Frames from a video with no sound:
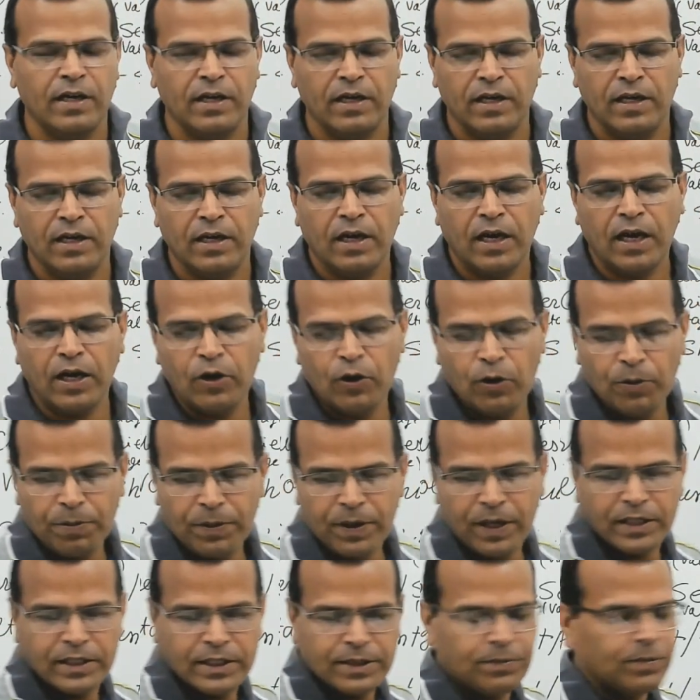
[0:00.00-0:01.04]
I hope
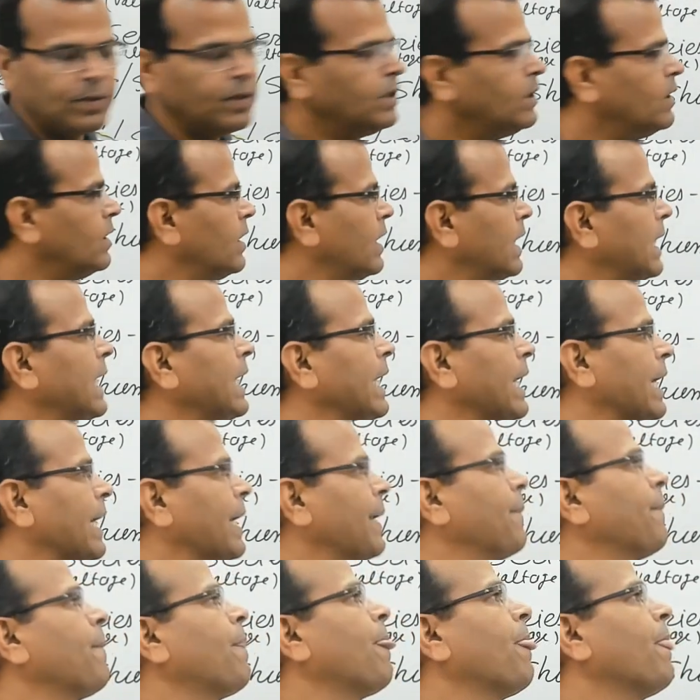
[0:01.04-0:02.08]
concept is clear.
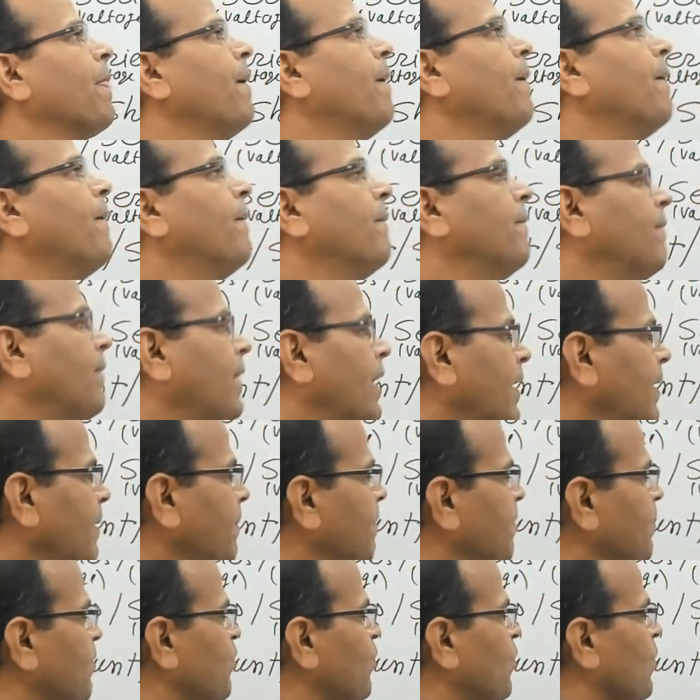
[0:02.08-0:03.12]
Fine.
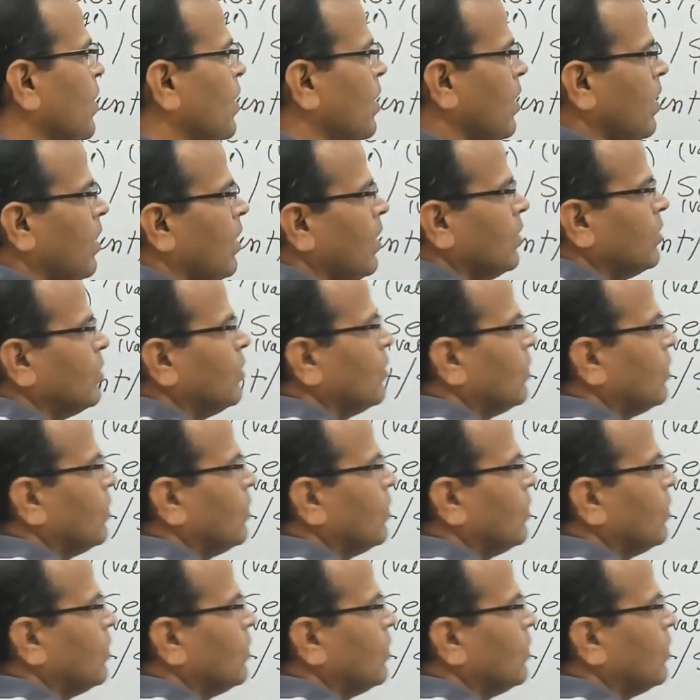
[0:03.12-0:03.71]
So this